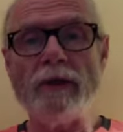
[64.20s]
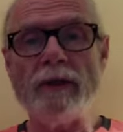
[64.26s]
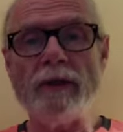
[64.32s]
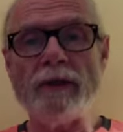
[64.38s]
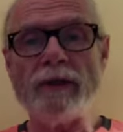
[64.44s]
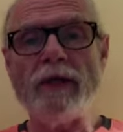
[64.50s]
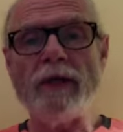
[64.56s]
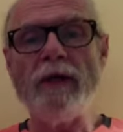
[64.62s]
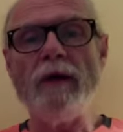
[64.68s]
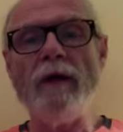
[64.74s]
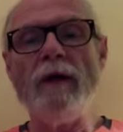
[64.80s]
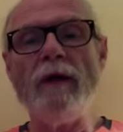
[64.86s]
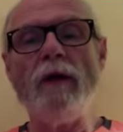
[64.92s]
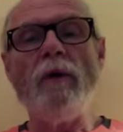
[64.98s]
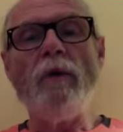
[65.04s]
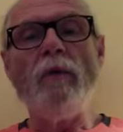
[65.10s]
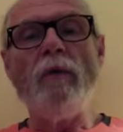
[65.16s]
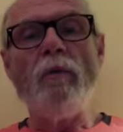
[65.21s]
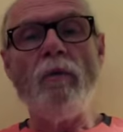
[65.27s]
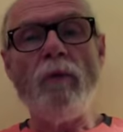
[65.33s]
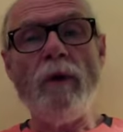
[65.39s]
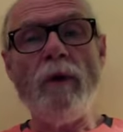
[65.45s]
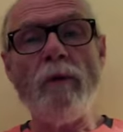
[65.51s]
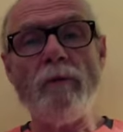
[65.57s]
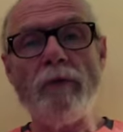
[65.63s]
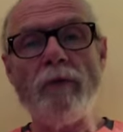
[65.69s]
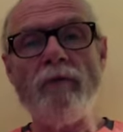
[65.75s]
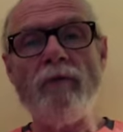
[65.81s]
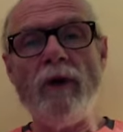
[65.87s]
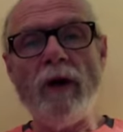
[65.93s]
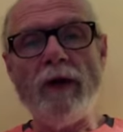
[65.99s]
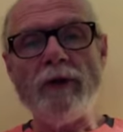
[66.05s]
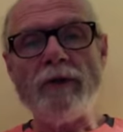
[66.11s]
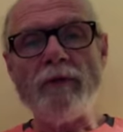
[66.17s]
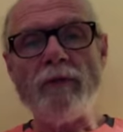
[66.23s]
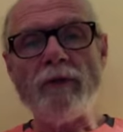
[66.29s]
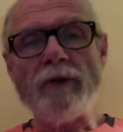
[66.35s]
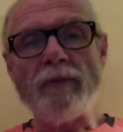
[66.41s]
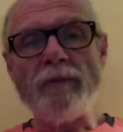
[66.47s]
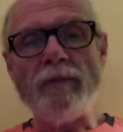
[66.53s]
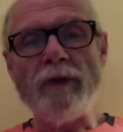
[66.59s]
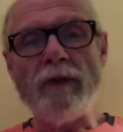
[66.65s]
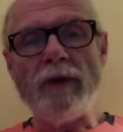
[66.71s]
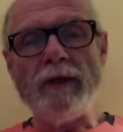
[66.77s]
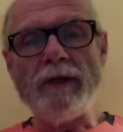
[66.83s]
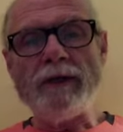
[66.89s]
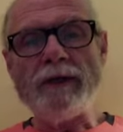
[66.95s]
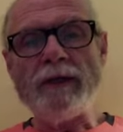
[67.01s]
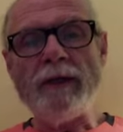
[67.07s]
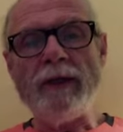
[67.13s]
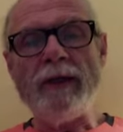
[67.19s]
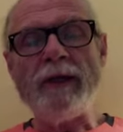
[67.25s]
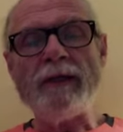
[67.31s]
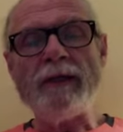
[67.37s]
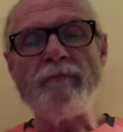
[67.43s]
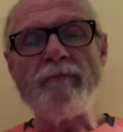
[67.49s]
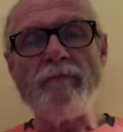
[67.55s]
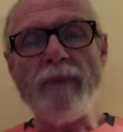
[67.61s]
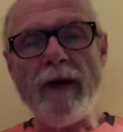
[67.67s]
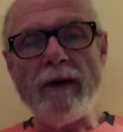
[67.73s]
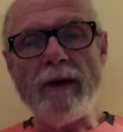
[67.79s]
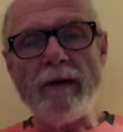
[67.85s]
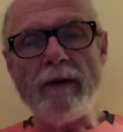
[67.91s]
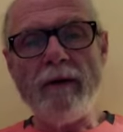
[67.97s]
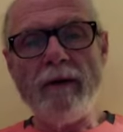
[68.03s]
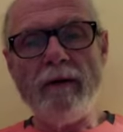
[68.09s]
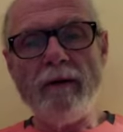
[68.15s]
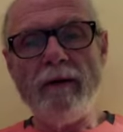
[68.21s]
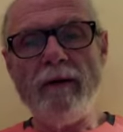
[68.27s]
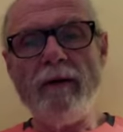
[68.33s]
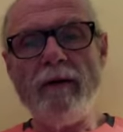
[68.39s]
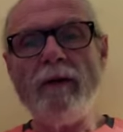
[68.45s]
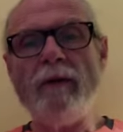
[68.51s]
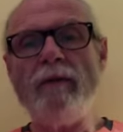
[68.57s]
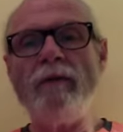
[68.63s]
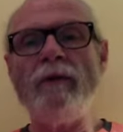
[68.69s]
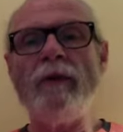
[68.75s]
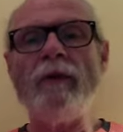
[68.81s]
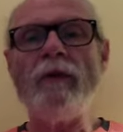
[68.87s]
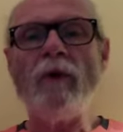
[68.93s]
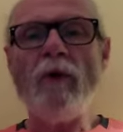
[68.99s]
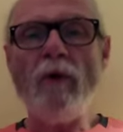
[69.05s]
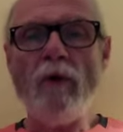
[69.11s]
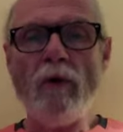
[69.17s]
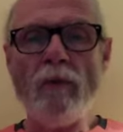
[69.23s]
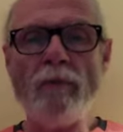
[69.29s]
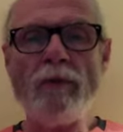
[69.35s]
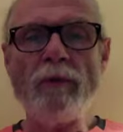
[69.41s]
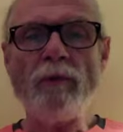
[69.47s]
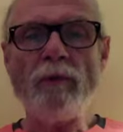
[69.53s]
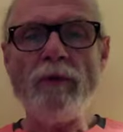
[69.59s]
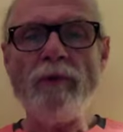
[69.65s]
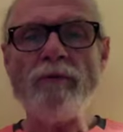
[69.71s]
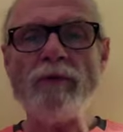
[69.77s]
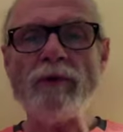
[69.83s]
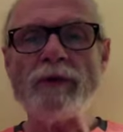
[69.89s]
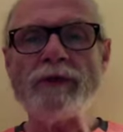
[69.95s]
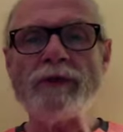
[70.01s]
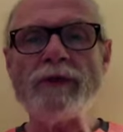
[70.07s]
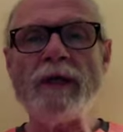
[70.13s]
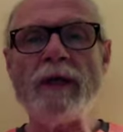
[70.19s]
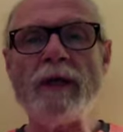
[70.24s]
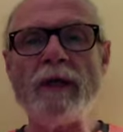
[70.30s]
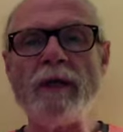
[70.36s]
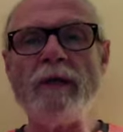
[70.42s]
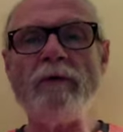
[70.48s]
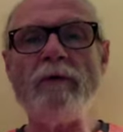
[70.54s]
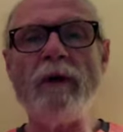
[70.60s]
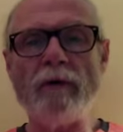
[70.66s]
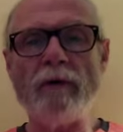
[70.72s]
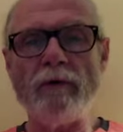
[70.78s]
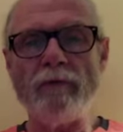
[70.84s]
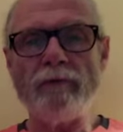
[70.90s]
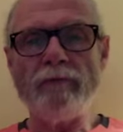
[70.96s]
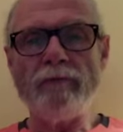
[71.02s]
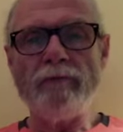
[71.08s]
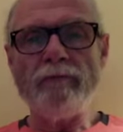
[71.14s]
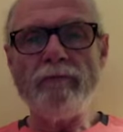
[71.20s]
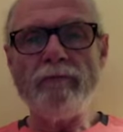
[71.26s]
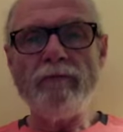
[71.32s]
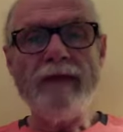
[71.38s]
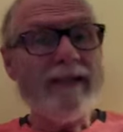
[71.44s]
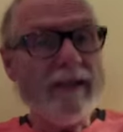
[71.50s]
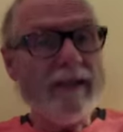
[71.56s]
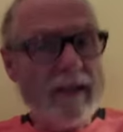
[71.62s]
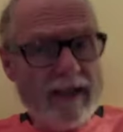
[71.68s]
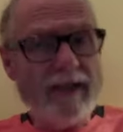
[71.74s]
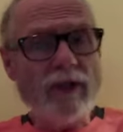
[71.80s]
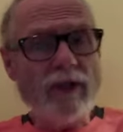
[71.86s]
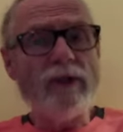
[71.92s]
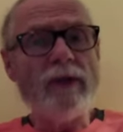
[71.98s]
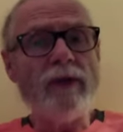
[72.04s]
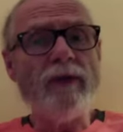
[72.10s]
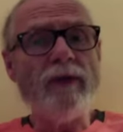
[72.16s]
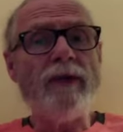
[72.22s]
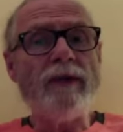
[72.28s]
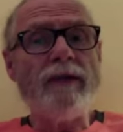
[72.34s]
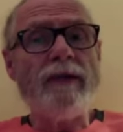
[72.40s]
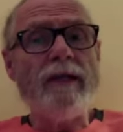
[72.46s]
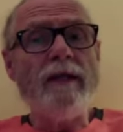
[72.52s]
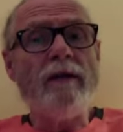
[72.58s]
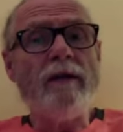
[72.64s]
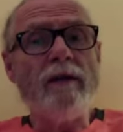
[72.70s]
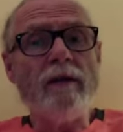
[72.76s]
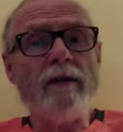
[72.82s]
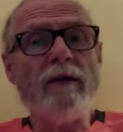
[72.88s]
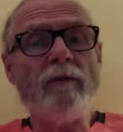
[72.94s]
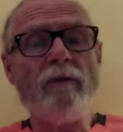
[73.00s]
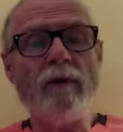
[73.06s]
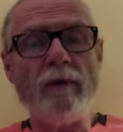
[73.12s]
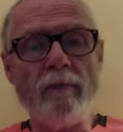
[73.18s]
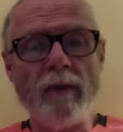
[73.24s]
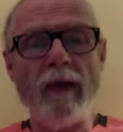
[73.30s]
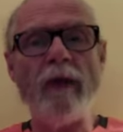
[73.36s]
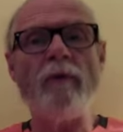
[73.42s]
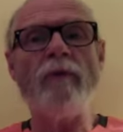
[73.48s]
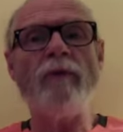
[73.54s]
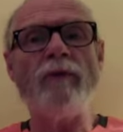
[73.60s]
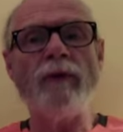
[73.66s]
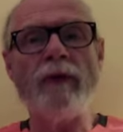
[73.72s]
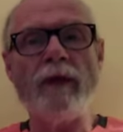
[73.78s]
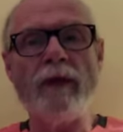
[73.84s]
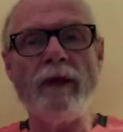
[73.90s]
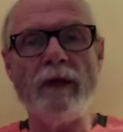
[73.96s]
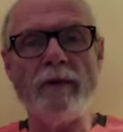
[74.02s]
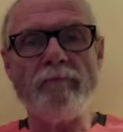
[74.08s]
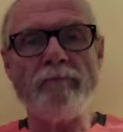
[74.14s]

is. We'll provide you with a place that is better than the home that we've just taken you out of. That's essentially the deal that we make with the kid.